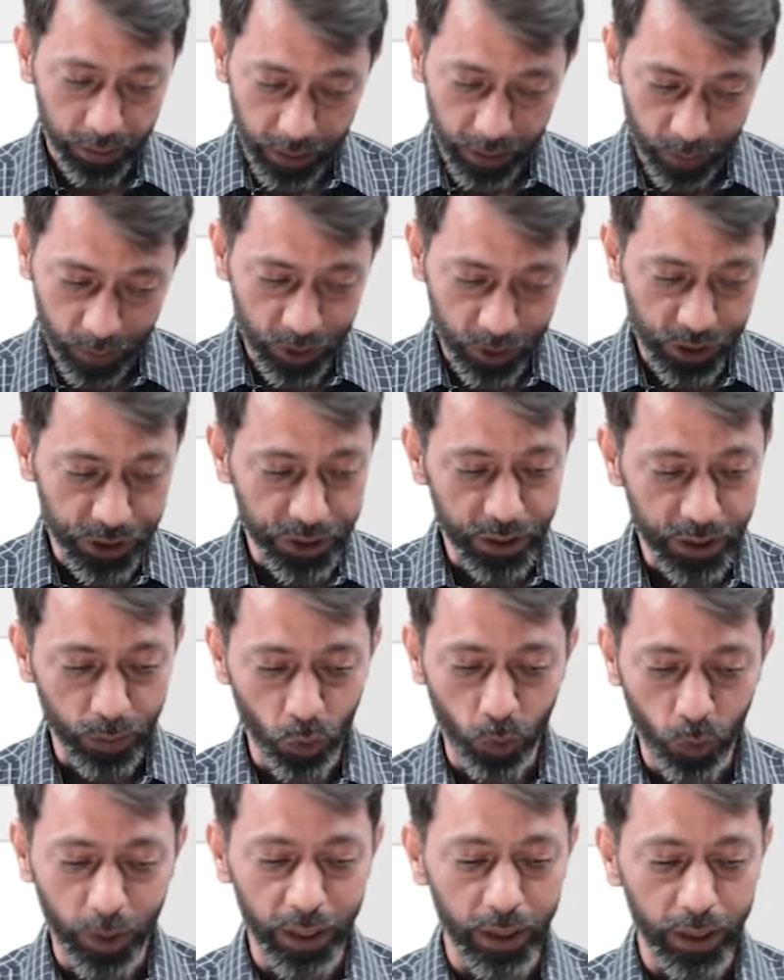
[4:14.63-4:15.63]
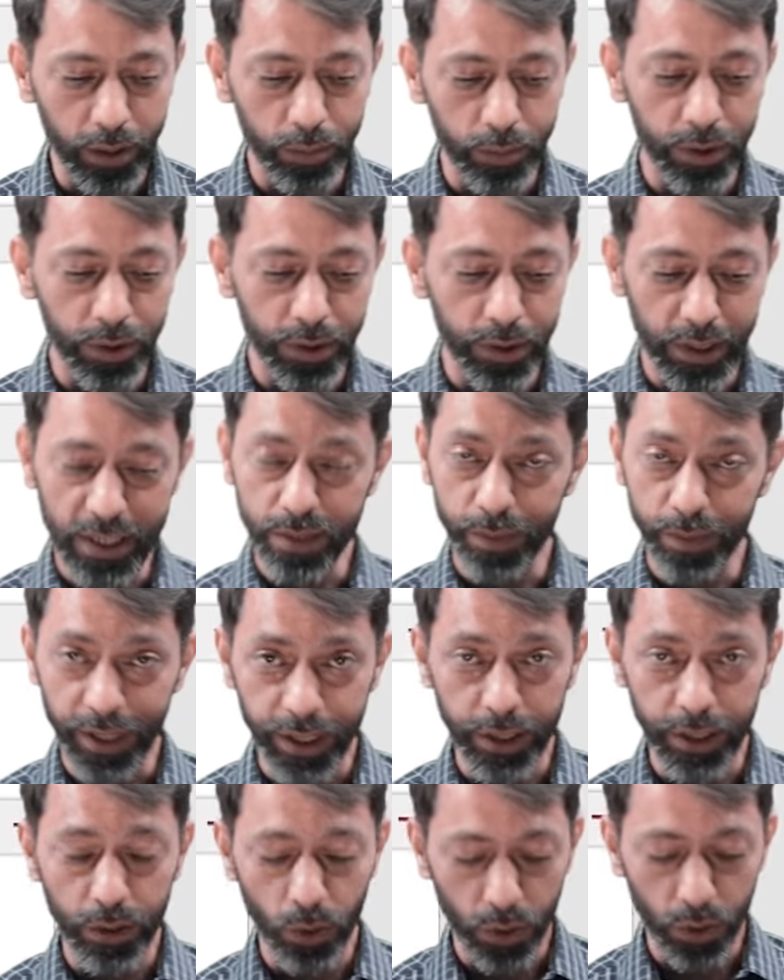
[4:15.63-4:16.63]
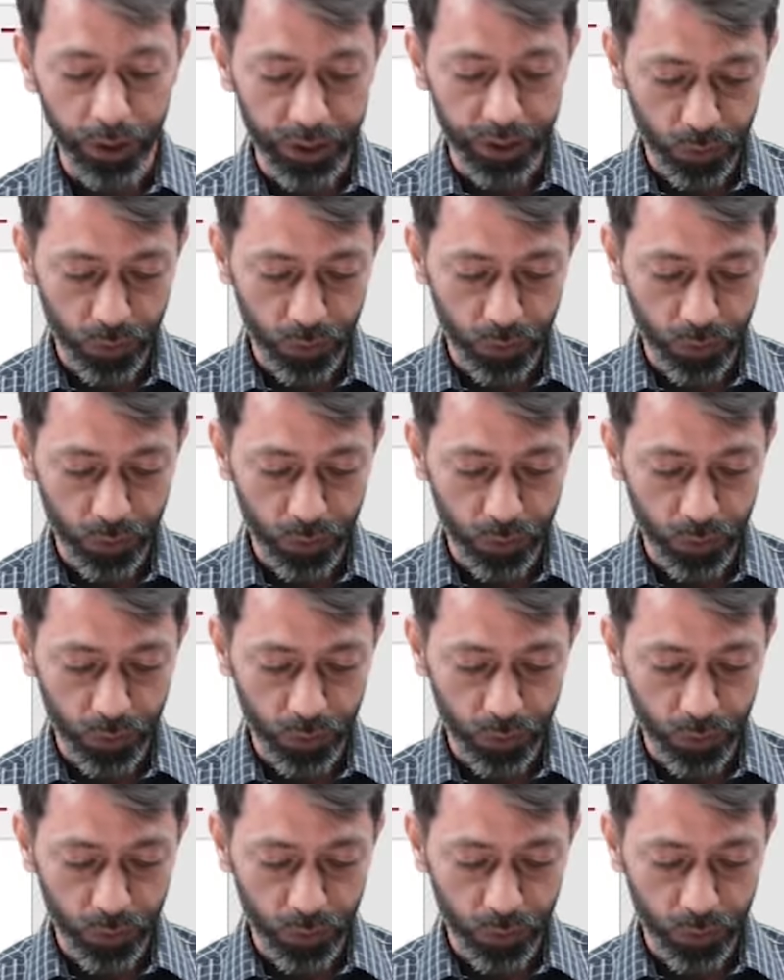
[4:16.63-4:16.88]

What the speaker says: Emergency mobile number is mandatory,